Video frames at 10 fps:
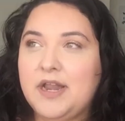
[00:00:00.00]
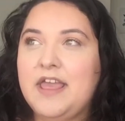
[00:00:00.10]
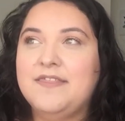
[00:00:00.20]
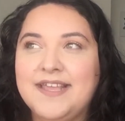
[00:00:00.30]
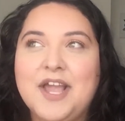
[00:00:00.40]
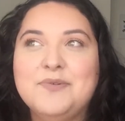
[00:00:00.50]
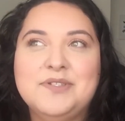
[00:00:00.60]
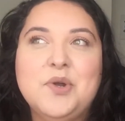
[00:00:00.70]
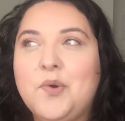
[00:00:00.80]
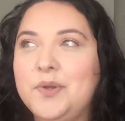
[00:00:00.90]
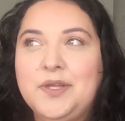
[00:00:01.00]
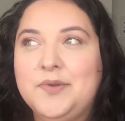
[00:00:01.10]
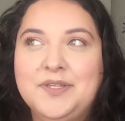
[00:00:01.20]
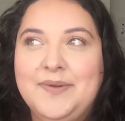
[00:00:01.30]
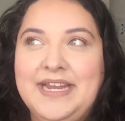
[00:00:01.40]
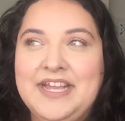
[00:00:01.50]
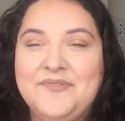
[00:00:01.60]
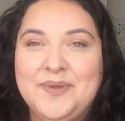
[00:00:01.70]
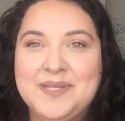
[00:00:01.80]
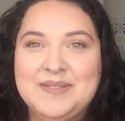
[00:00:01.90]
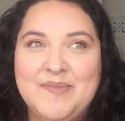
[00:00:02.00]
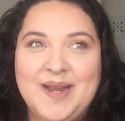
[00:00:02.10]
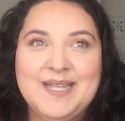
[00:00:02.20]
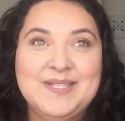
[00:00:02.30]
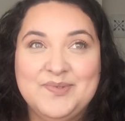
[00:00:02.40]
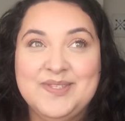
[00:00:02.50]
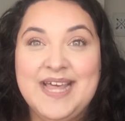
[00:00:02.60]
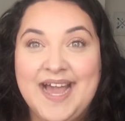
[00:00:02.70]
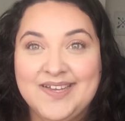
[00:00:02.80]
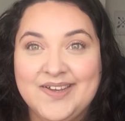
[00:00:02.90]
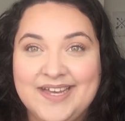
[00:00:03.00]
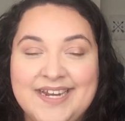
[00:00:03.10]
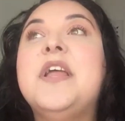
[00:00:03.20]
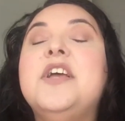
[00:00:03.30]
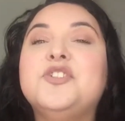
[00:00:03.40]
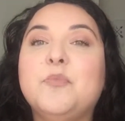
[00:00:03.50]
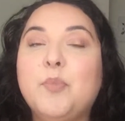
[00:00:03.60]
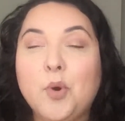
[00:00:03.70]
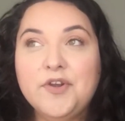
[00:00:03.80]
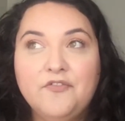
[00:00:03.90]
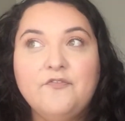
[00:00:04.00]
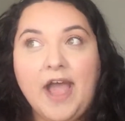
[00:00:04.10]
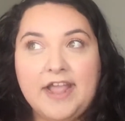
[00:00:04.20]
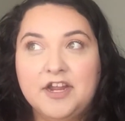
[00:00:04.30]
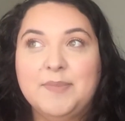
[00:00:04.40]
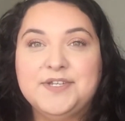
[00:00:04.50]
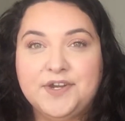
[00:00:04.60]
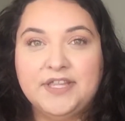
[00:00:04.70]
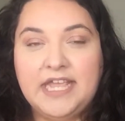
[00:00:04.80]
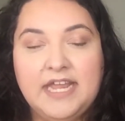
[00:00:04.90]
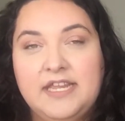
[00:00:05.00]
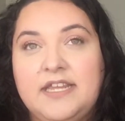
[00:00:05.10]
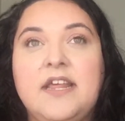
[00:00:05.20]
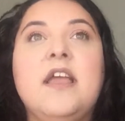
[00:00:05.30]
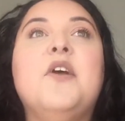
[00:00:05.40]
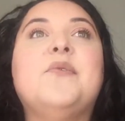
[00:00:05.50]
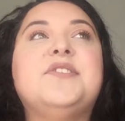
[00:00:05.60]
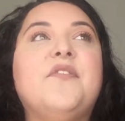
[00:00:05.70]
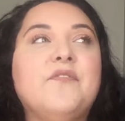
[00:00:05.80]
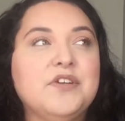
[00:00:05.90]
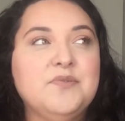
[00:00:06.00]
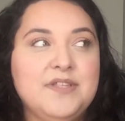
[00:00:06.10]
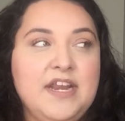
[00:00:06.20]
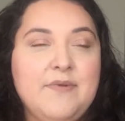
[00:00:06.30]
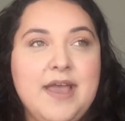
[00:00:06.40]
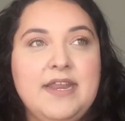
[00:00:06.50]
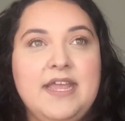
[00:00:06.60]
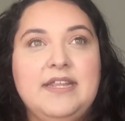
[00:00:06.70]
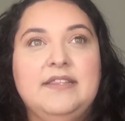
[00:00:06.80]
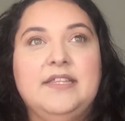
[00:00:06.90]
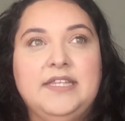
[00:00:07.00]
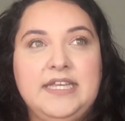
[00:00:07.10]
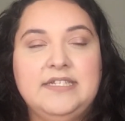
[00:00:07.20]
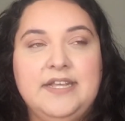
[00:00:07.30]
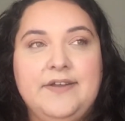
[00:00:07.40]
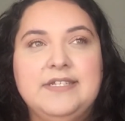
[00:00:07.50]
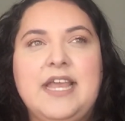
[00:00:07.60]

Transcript: I think I was totally only reading it for the smut because it was that good. So Born of Fire by Sherilyn Kenyon was the first one that I read in the League series.